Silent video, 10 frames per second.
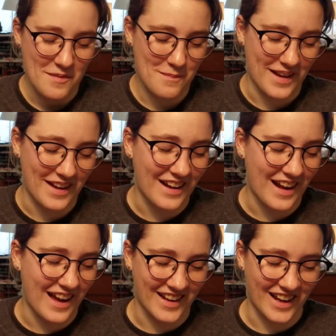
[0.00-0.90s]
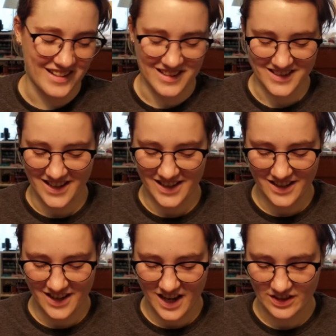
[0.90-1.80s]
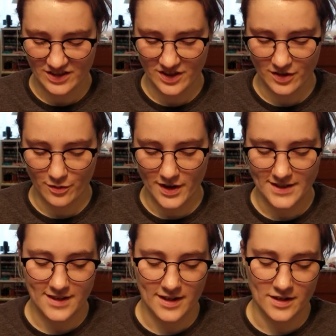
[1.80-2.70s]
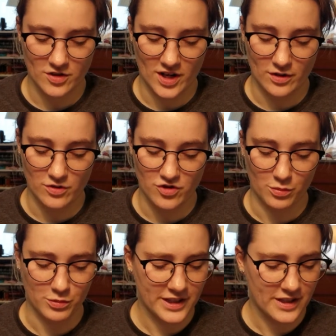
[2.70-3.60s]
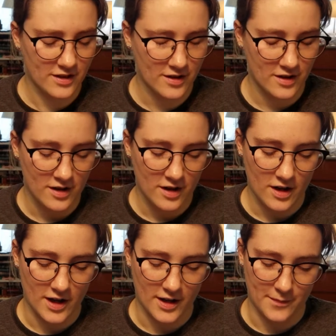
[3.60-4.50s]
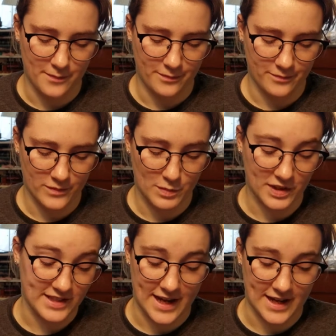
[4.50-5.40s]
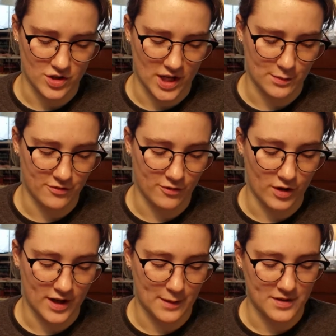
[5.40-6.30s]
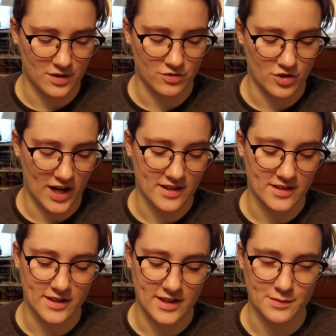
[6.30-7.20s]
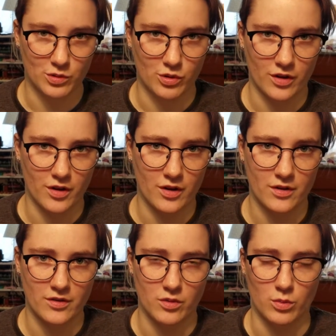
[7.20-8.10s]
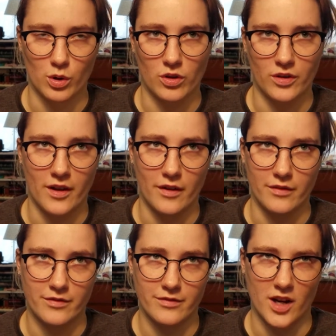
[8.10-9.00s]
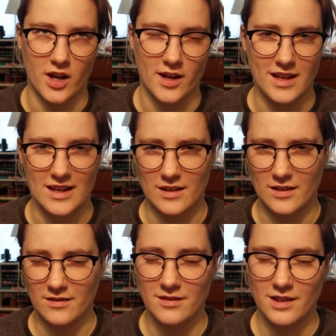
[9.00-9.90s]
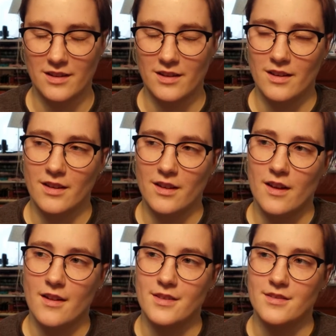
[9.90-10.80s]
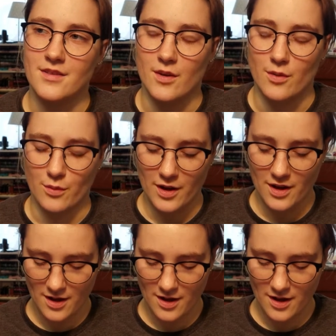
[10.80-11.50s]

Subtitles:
But I got excited, and so I decided to try out Joblin, because I hadn't tried it before, and I'm still trying to explore the world of not Ada. So